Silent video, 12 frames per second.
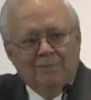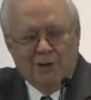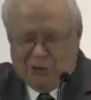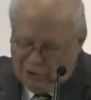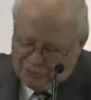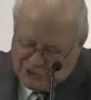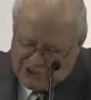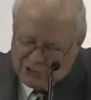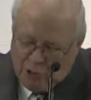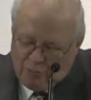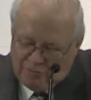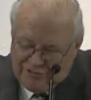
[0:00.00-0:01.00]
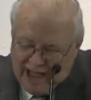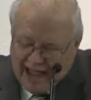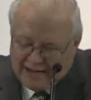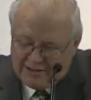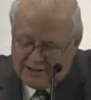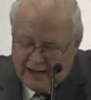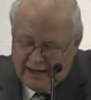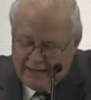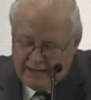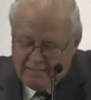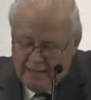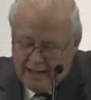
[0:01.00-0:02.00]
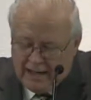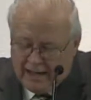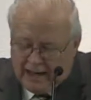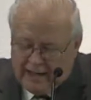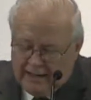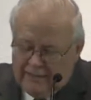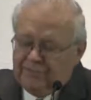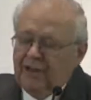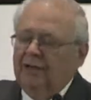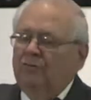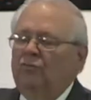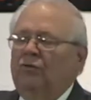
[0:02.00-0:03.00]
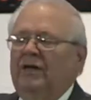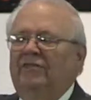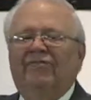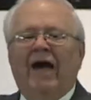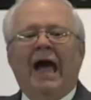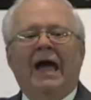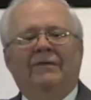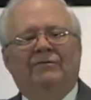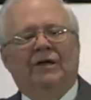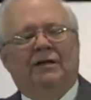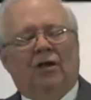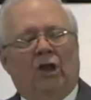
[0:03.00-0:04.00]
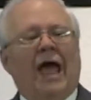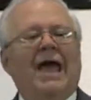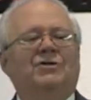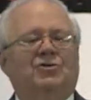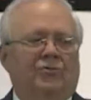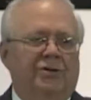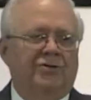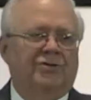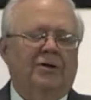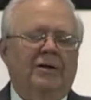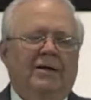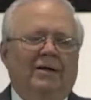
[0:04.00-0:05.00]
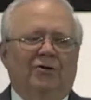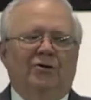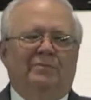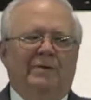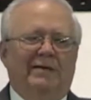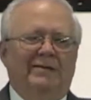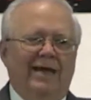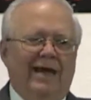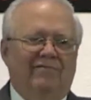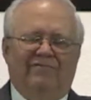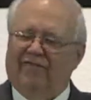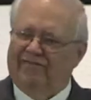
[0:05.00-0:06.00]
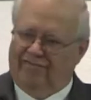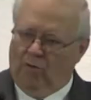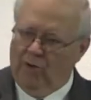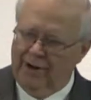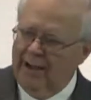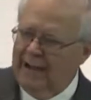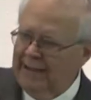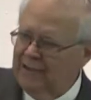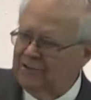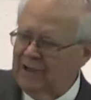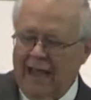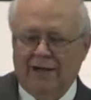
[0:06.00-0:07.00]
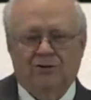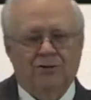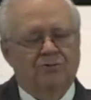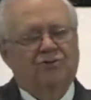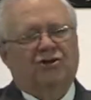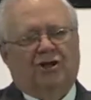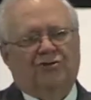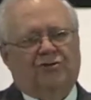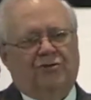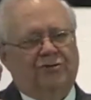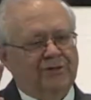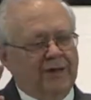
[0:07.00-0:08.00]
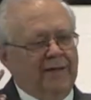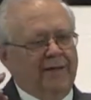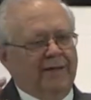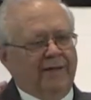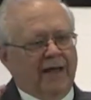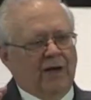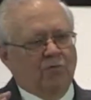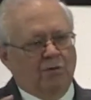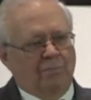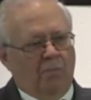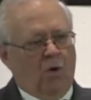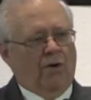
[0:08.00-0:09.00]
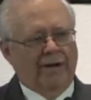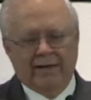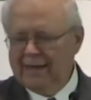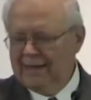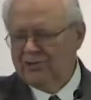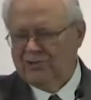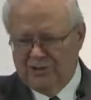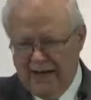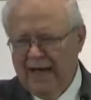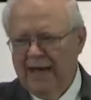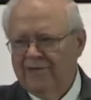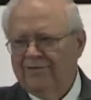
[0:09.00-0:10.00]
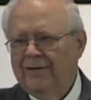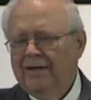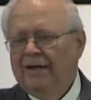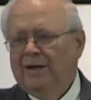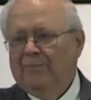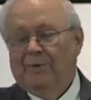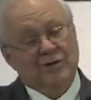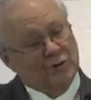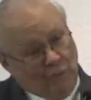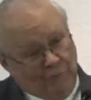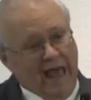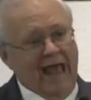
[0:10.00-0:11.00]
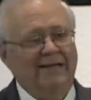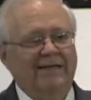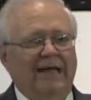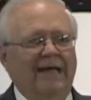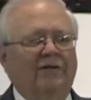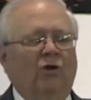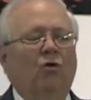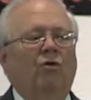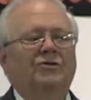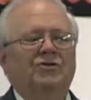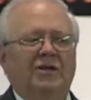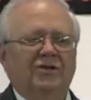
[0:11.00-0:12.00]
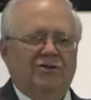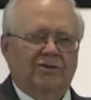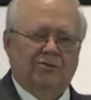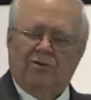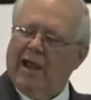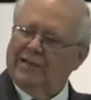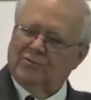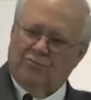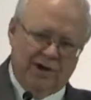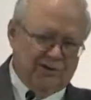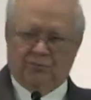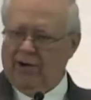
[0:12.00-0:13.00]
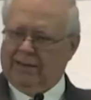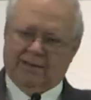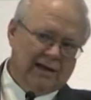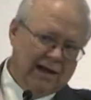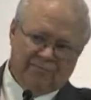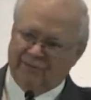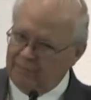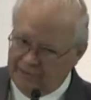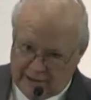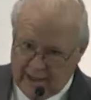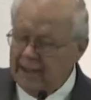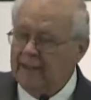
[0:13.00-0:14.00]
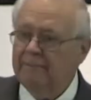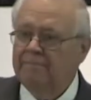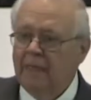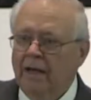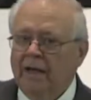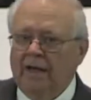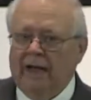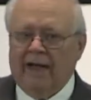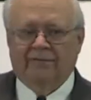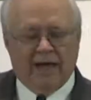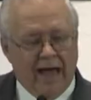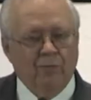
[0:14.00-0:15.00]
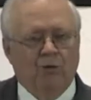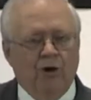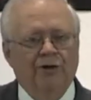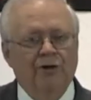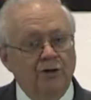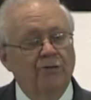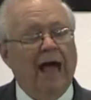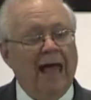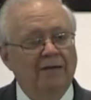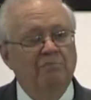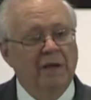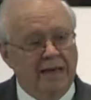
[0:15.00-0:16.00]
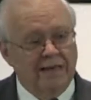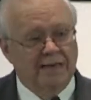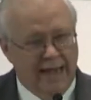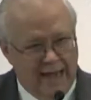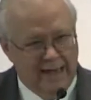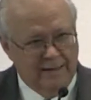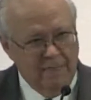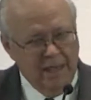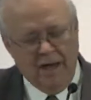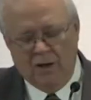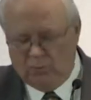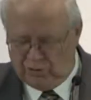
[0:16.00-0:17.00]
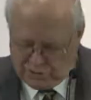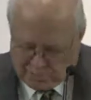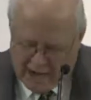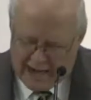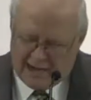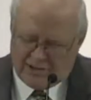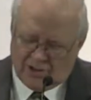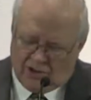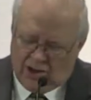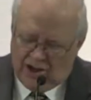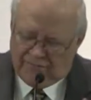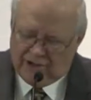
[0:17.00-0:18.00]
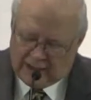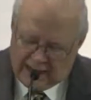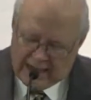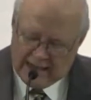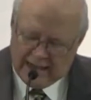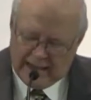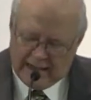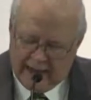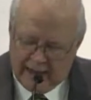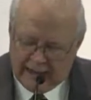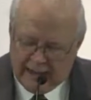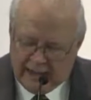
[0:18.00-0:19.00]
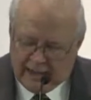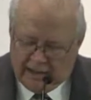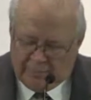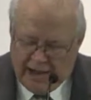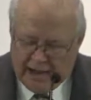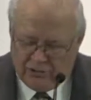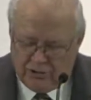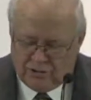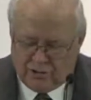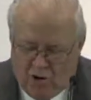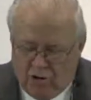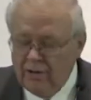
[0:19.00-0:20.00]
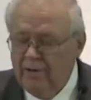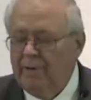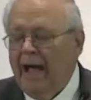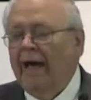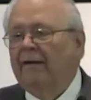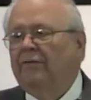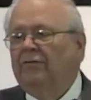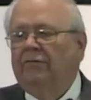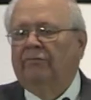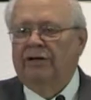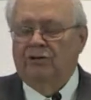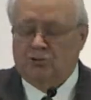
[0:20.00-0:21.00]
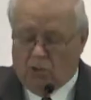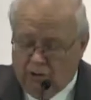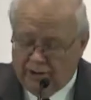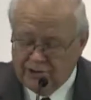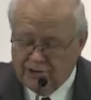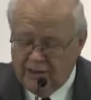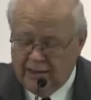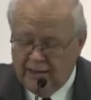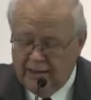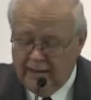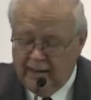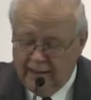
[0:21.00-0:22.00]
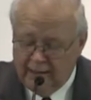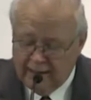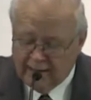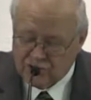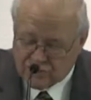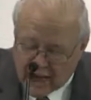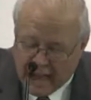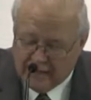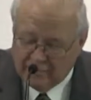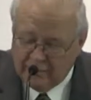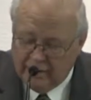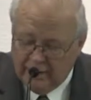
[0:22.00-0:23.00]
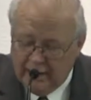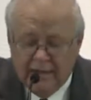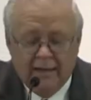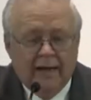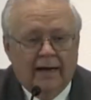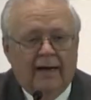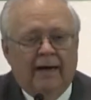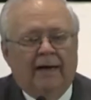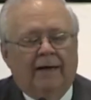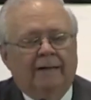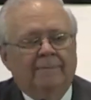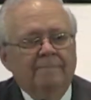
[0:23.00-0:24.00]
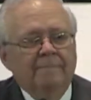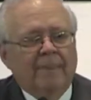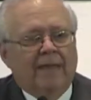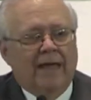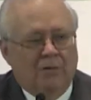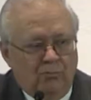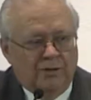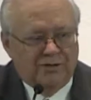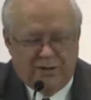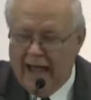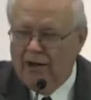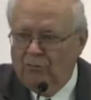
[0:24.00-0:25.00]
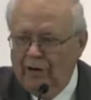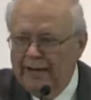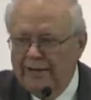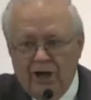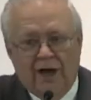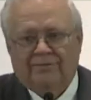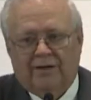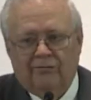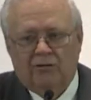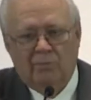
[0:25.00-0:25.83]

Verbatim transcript: Because it's on that day uh, that we find that Lazarus, who had been dead for four days and had two sisters, they were mourning his death, but it's on that day the Lord Jesus Christ resurrected him from the dead. And that one who had been dead was made to live again and man, you talking about rejoicing and uh, excitement. Uh, it was that way. Nothing